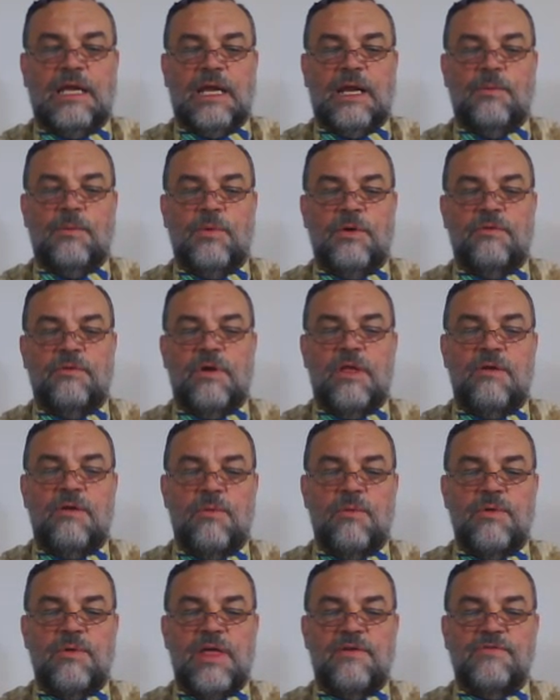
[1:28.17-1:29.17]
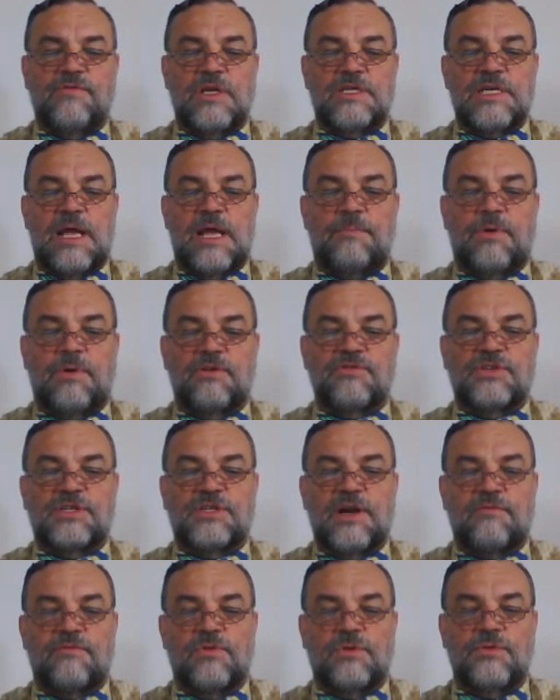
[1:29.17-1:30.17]
Here we have the example of
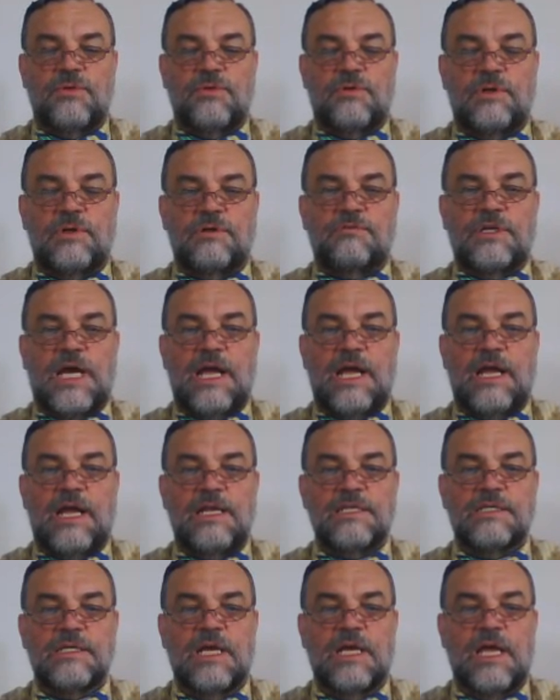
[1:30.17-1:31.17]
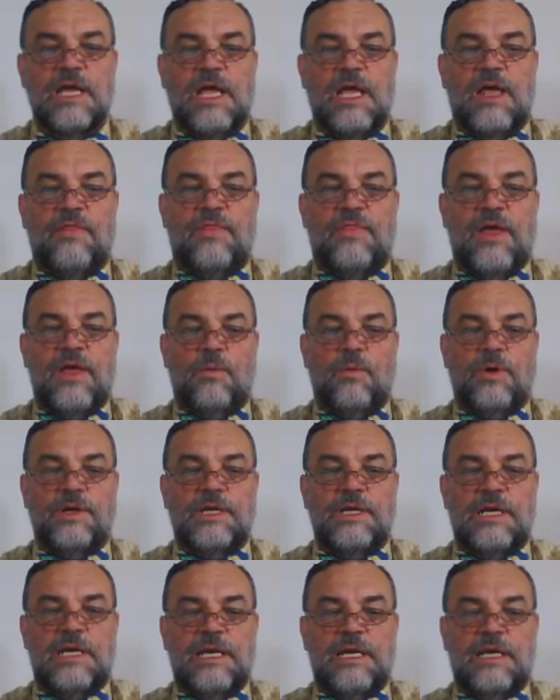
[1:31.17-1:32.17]
several nucleotides that were
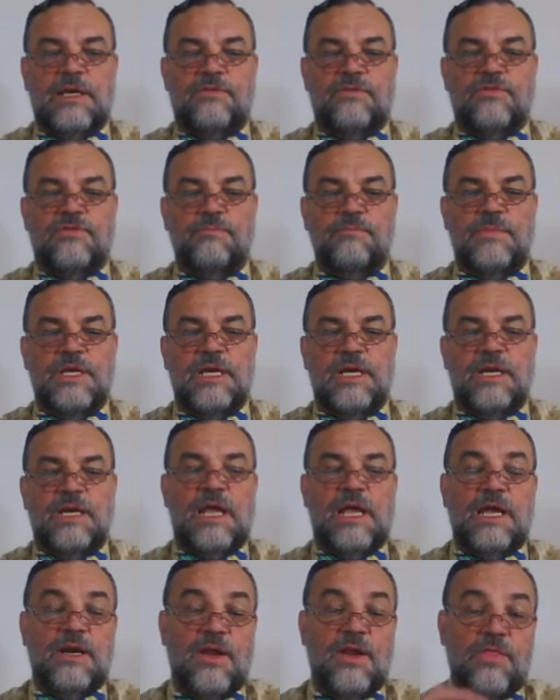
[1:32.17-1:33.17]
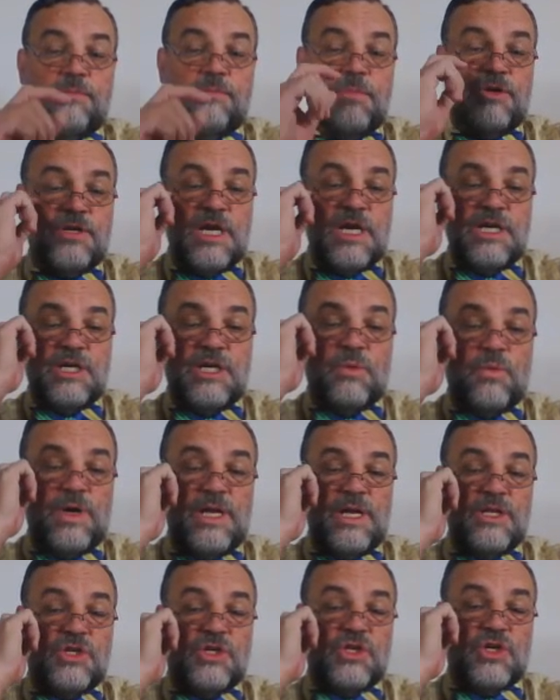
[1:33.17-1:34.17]
deleted from DNA. Another mutation
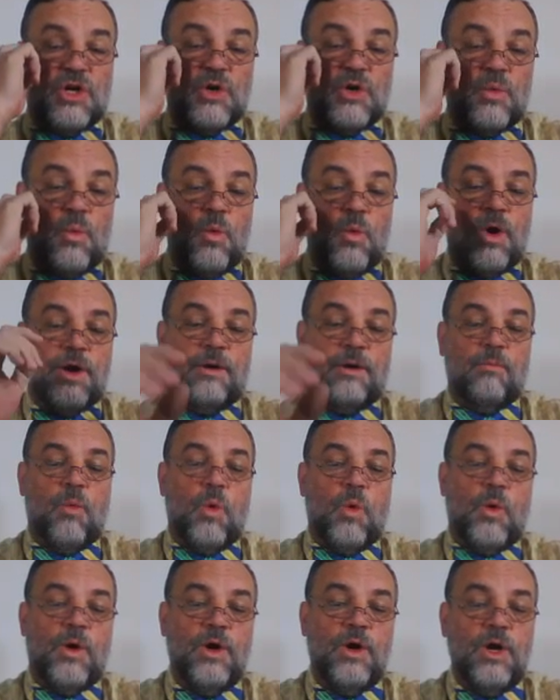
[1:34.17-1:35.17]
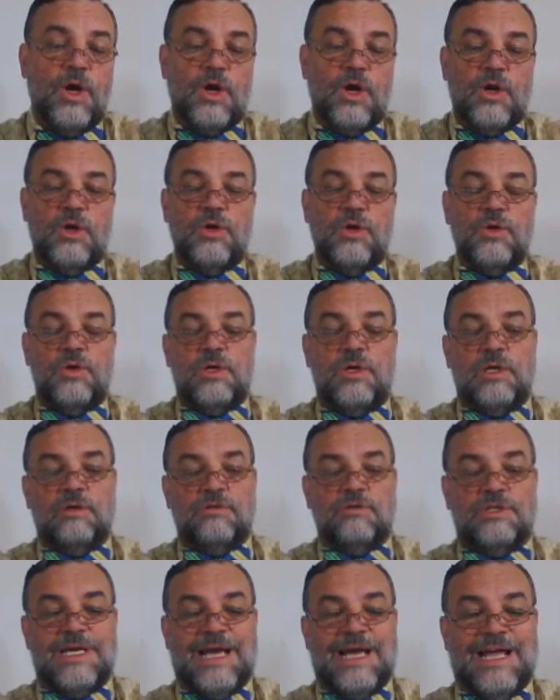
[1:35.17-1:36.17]
would insert one or more
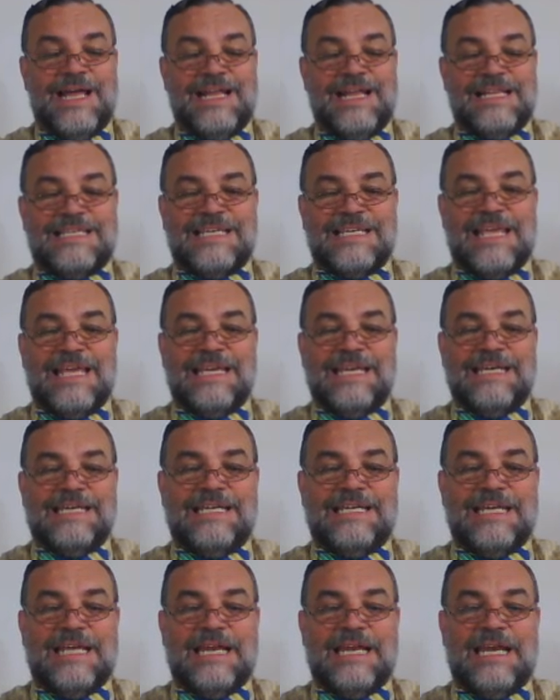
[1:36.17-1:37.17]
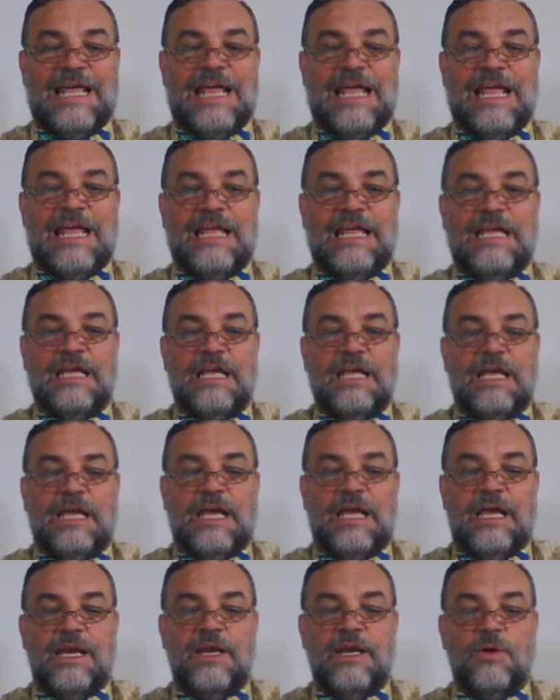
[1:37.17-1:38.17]
nucleotides in DNA.
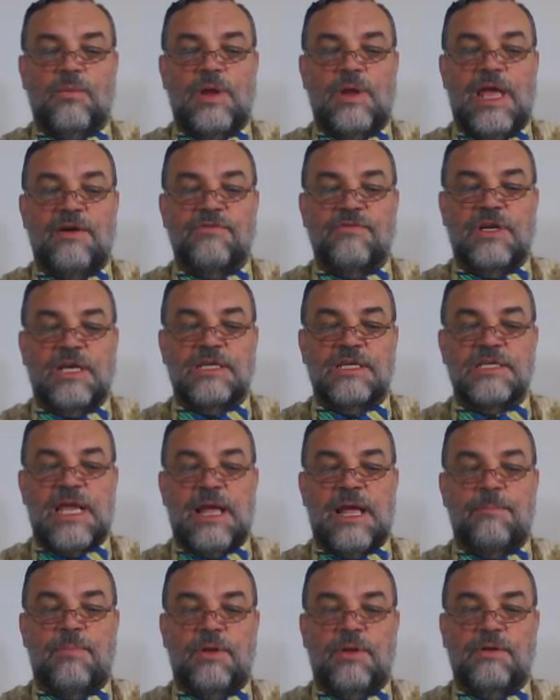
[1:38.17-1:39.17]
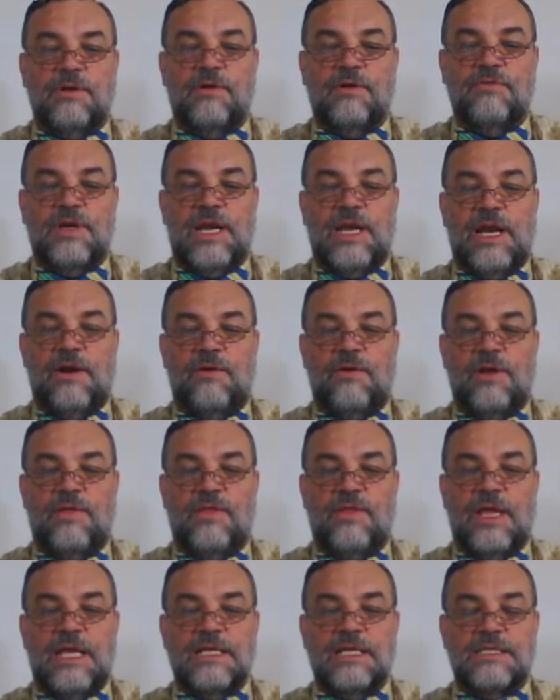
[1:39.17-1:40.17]
And here we have an example of an area
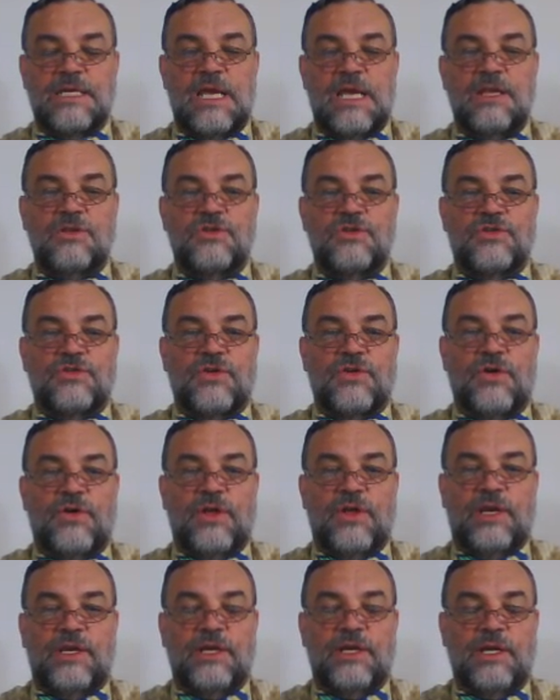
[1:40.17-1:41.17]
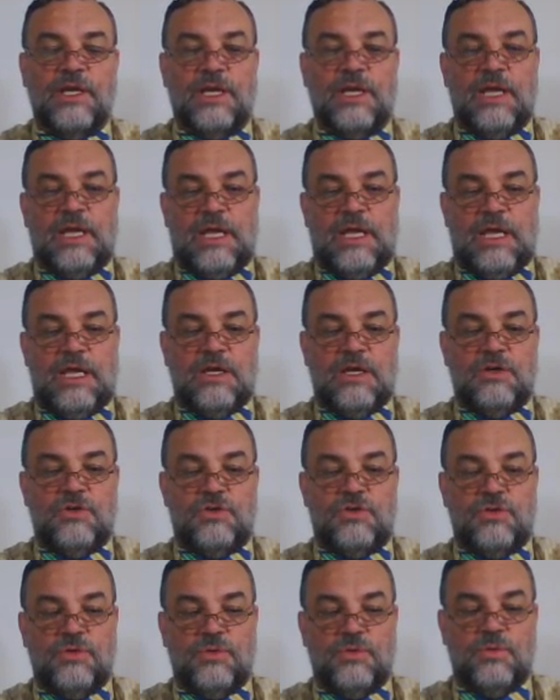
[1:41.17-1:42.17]
that gets inserted
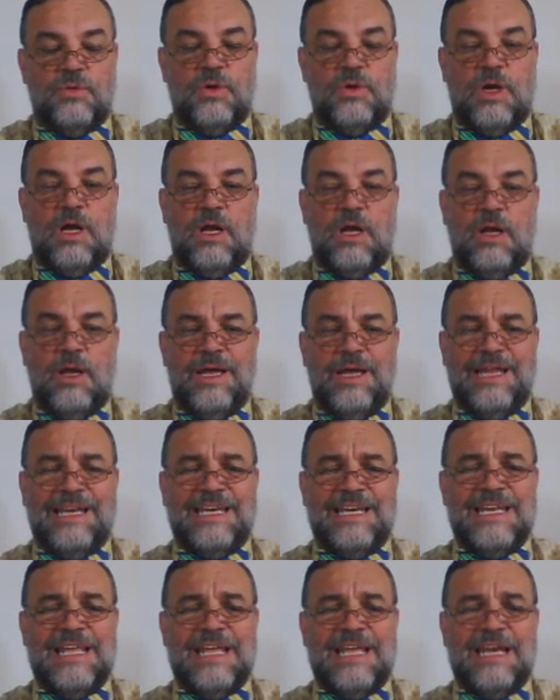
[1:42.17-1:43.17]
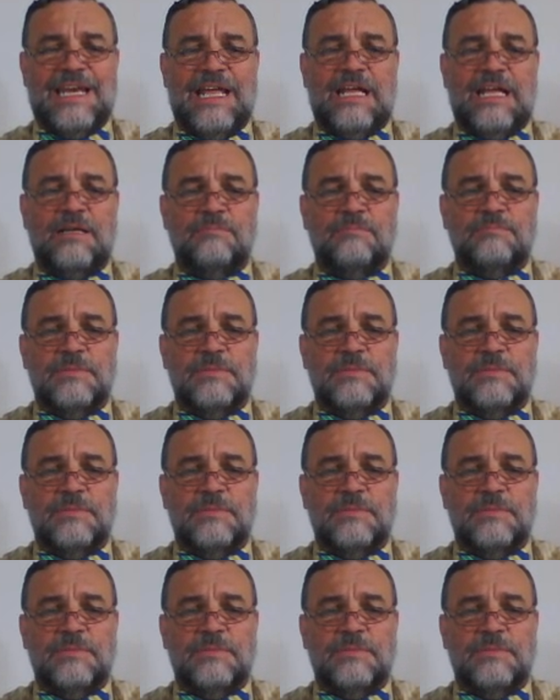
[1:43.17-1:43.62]
into DNA.